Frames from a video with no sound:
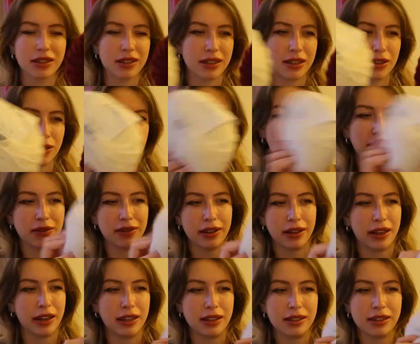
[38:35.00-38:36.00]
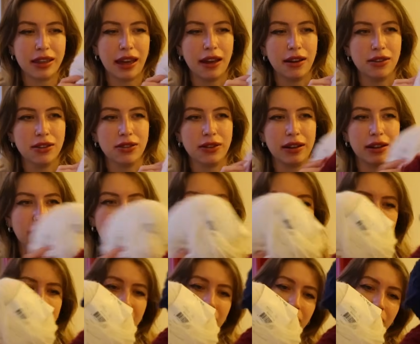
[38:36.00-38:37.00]
because I don't have like any scales or
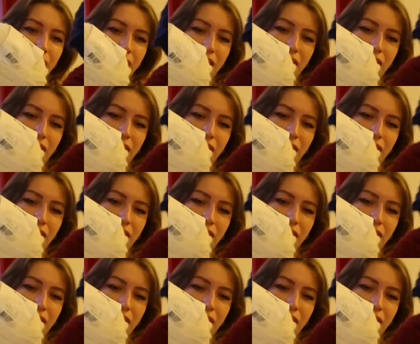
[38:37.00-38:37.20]
anything.